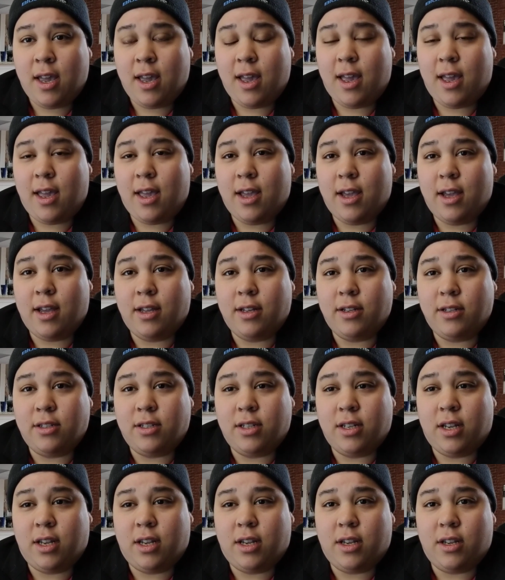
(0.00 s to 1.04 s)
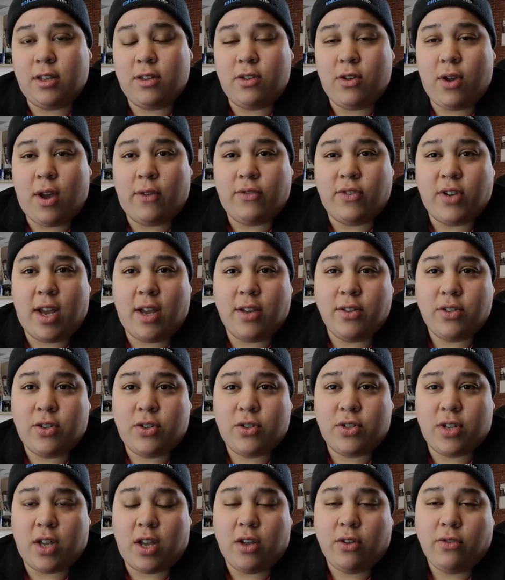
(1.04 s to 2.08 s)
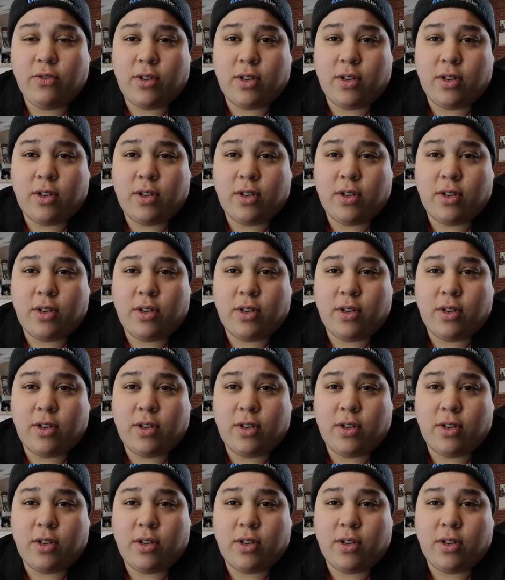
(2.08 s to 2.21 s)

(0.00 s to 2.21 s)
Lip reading: And you have to ask yourself,